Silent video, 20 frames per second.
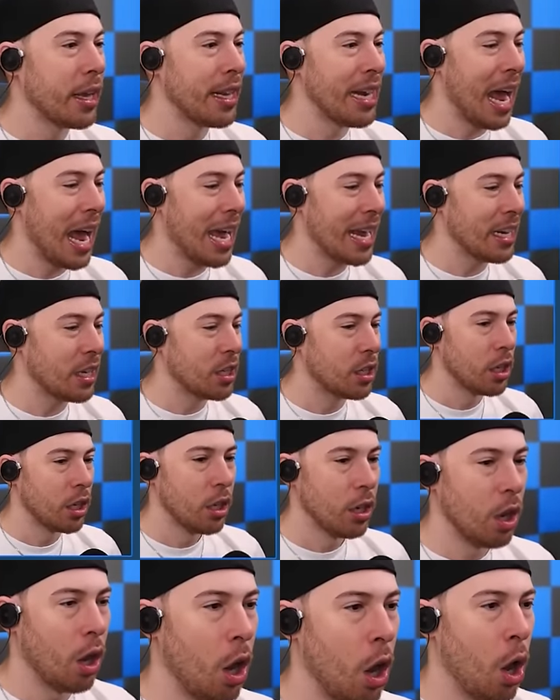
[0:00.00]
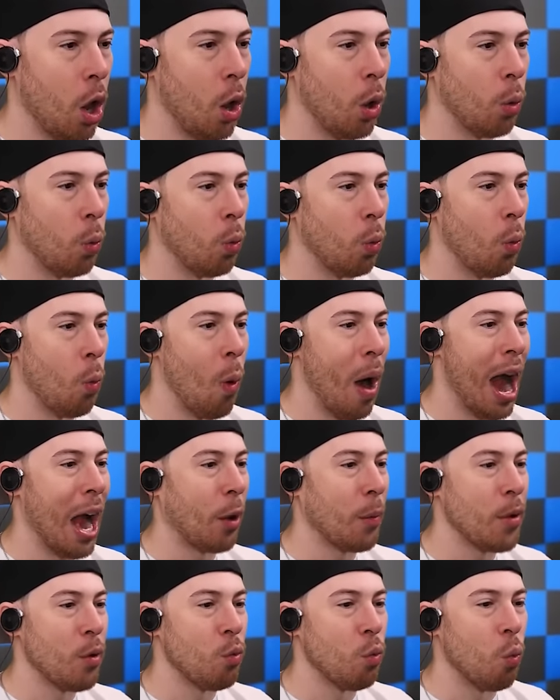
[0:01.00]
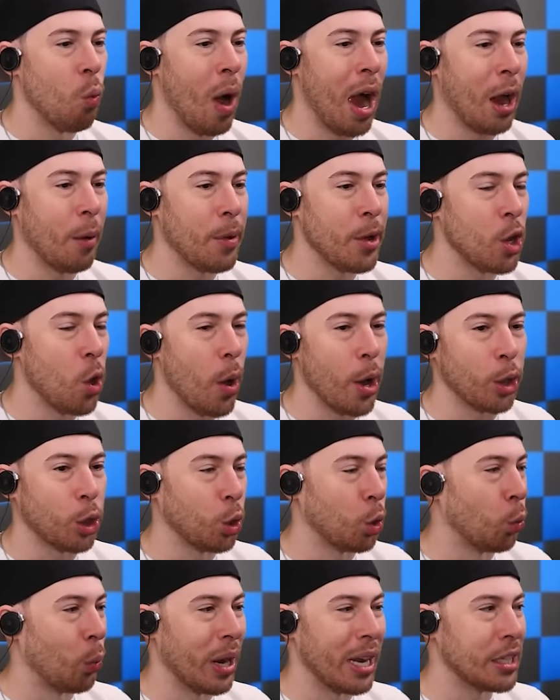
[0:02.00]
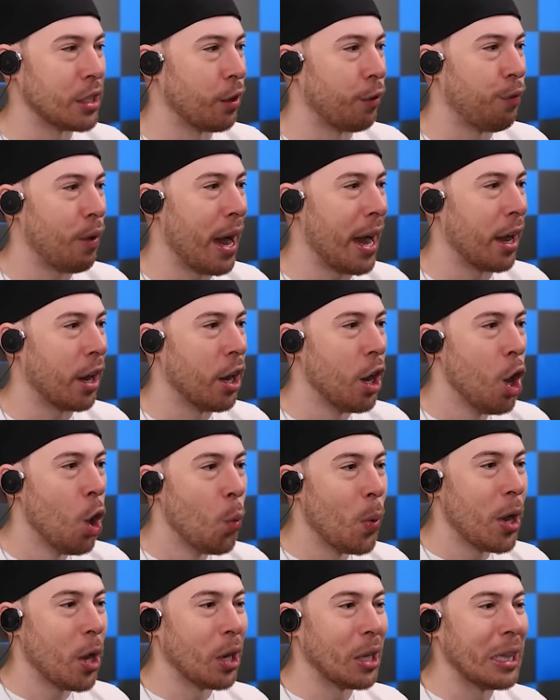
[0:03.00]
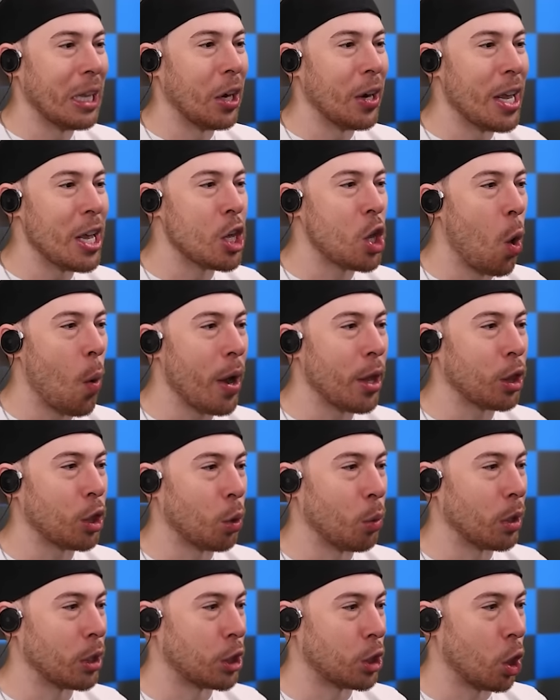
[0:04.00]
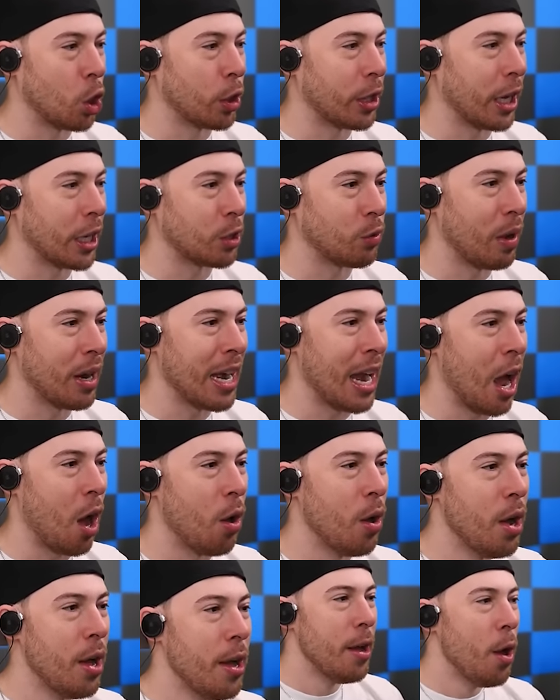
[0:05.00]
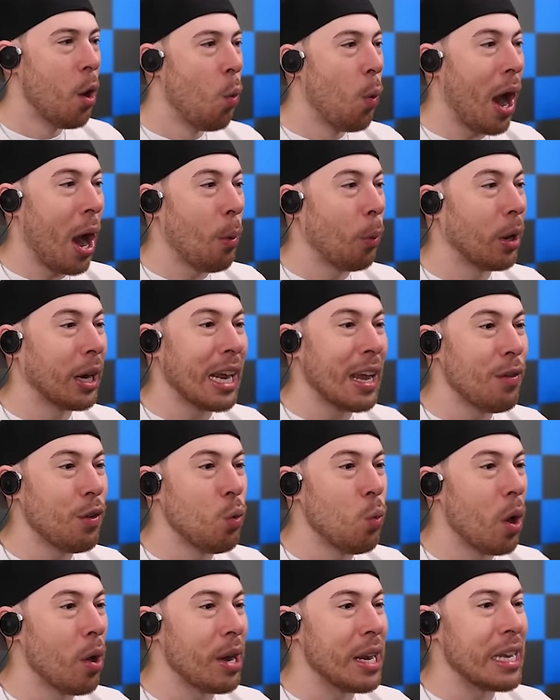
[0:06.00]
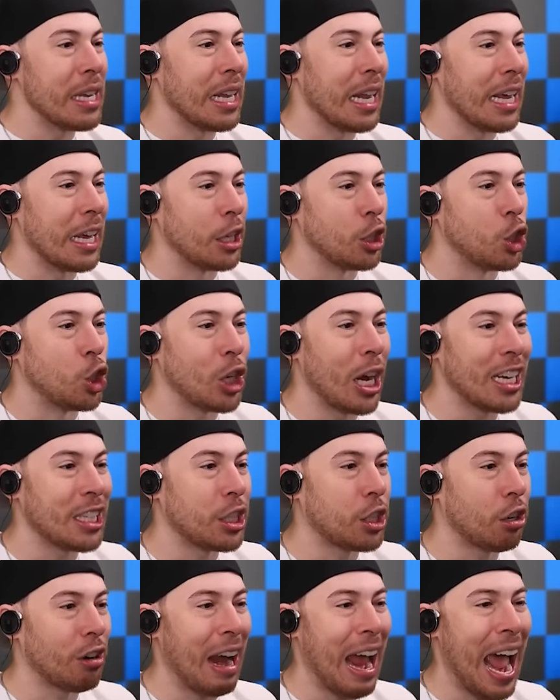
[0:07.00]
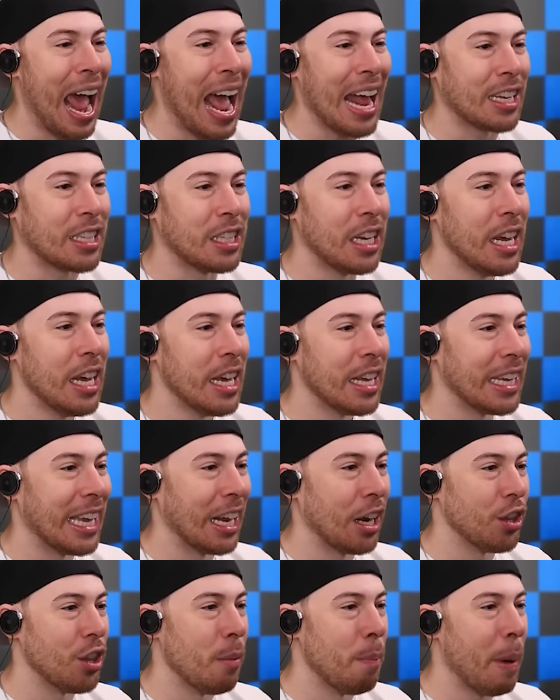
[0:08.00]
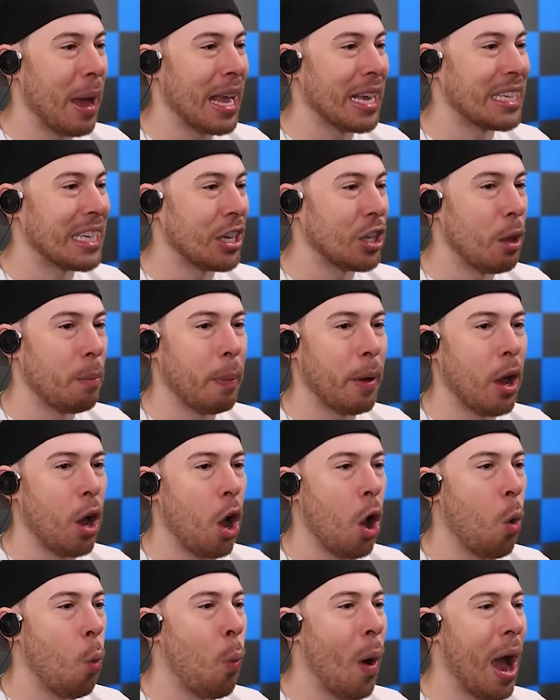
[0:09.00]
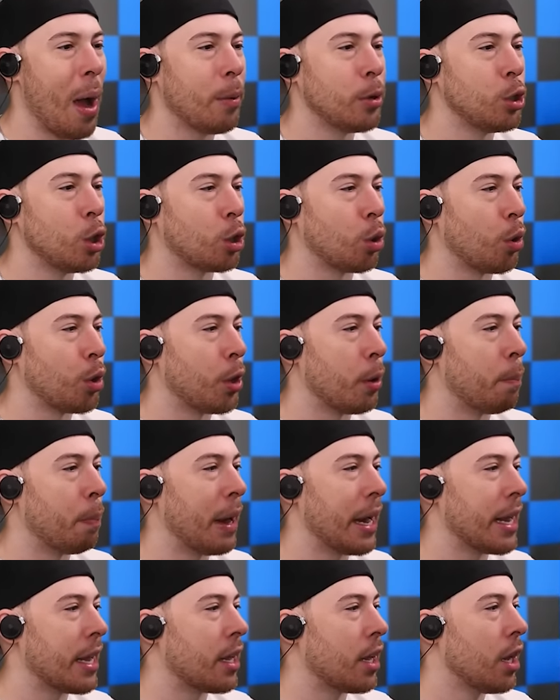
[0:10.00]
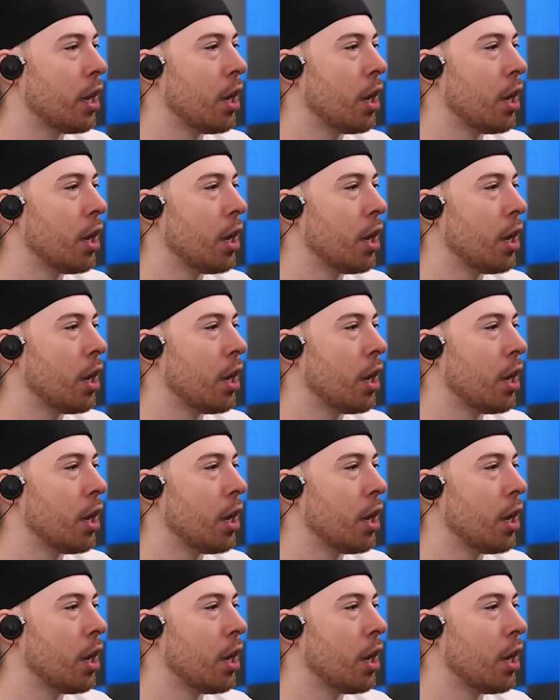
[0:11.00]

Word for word: Nice. Oh, why are we going through rings of fire? We are literally going through a circus right now. We're even wearing like gesture hats. Get on the bike. Get on the, oh, why would you throw your bike?